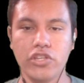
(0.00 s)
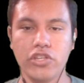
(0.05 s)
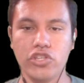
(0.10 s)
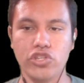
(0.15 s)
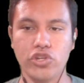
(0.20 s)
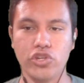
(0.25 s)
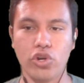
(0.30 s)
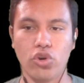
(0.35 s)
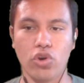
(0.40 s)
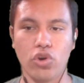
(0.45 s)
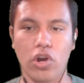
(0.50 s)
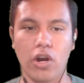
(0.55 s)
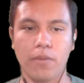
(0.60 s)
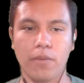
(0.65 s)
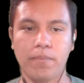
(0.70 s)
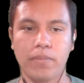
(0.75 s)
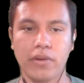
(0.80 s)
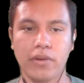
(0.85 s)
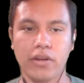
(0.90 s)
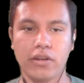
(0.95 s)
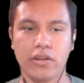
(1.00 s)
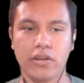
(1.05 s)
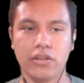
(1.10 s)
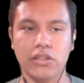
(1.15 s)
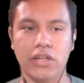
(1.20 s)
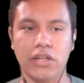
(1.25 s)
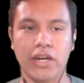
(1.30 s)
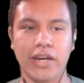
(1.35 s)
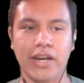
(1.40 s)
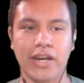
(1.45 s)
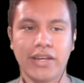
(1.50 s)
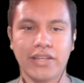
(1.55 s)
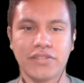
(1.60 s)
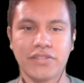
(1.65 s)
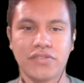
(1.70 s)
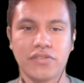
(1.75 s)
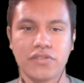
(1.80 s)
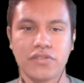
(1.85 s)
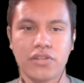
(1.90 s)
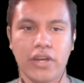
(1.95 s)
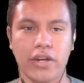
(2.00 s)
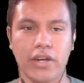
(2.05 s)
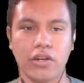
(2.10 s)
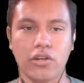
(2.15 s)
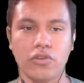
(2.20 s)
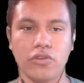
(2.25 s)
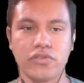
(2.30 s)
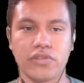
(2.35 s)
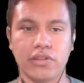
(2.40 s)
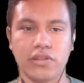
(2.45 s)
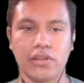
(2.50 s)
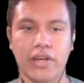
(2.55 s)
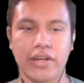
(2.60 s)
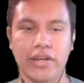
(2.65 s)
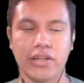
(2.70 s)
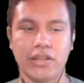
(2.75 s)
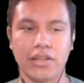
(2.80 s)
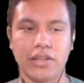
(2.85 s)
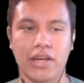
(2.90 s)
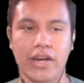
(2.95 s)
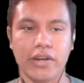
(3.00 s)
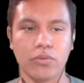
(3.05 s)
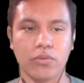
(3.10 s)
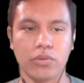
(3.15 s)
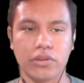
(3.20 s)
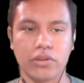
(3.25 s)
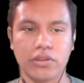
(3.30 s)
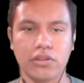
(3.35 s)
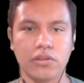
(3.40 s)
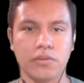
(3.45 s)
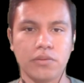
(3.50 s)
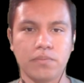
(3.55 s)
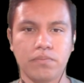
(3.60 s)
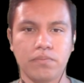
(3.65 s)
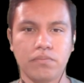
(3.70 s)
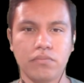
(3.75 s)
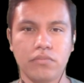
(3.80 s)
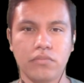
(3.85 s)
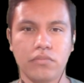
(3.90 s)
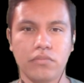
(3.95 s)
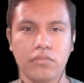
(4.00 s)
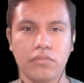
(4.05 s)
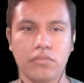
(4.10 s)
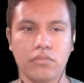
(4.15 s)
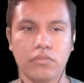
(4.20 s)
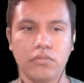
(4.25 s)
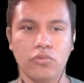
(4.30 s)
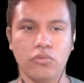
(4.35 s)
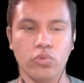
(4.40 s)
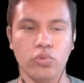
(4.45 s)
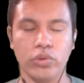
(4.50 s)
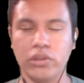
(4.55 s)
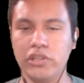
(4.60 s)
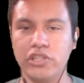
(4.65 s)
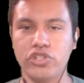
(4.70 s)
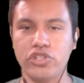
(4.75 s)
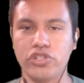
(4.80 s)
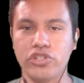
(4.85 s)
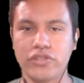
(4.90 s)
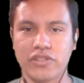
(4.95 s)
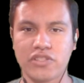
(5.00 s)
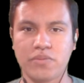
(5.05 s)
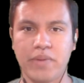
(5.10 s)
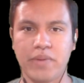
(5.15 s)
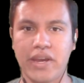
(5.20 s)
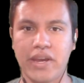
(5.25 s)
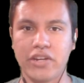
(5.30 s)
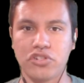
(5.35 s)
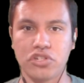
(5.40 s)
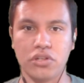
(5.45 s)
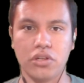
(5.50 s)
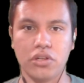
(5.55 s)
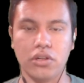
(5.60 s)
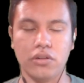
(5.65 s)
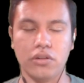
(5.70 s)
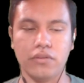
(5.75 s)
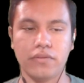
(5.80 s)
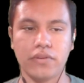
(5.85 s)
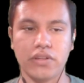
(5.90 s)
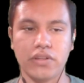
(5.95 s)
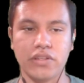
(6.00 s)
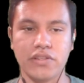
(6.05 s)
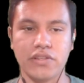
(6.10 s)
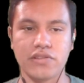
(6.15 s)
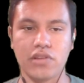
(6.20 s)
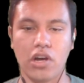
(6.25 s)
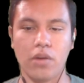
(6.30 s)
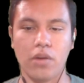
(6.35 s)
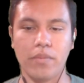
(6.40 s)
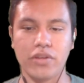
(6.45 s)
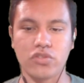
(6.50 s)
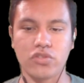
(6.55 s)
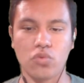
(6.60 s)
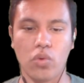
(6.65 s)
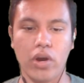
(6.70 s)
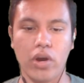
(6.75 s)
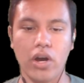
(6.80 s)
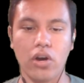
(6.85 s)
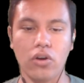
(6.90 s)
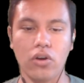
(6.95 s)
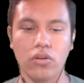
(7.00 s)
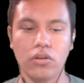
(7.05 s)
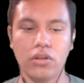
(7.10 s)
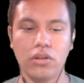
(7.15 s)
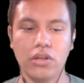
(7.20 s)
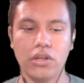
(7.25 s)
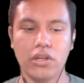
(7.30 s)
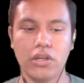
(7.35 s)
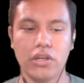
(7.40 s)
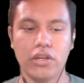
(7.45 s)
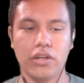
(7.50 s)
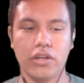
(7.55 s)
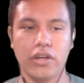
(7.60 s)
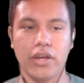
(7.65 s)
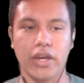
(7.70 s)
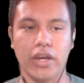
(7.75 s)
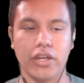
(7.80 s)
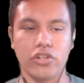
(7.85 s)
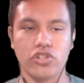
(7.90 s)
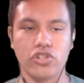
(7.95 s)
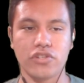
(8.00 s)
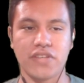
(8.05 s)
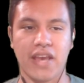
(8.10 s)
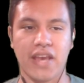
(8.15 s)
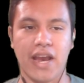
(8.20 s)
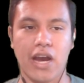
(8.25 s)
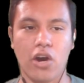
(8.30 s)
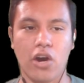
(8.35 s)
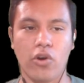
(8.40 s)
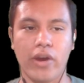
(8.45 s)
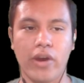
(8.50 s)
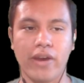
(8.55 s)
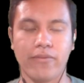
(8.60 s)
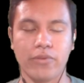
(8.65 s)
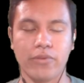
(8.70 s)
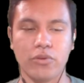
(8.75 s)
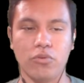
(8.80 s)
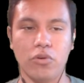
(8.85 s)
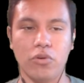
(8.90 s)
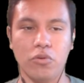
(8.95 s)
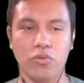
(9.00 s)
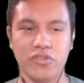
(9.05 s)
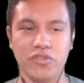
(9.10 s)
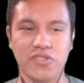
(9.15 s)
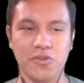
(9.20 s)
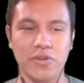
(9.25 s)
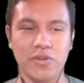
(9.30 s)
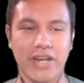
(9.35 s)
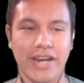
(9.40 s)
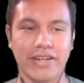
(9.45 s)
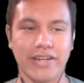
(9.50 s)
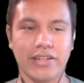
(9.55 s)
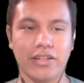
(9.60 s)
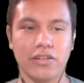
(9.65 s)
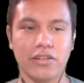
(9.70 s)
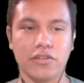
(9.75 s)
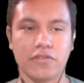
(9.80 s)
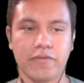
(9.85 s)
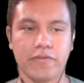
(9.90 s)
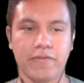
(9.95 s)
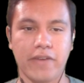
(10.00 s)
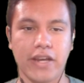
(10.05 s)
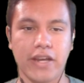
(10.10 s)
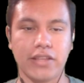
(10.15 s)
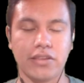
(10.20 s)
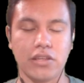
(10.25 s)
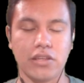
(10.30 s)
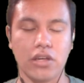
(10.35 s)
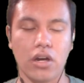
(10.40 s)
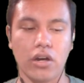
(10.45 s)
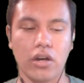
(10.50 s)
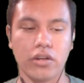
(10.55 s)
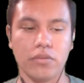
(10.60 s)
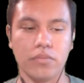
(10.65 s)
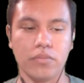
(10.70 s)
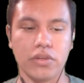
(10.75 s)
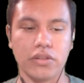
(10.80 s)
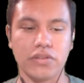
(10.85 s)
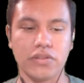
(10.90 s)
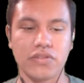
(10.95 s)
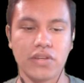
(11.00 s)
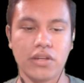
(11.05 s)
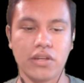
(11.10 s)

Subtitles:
Europe. I guess this kind of goes line in line with the religious expansion of Islam as well, and just how everyone was uniting to fight the Ottomans.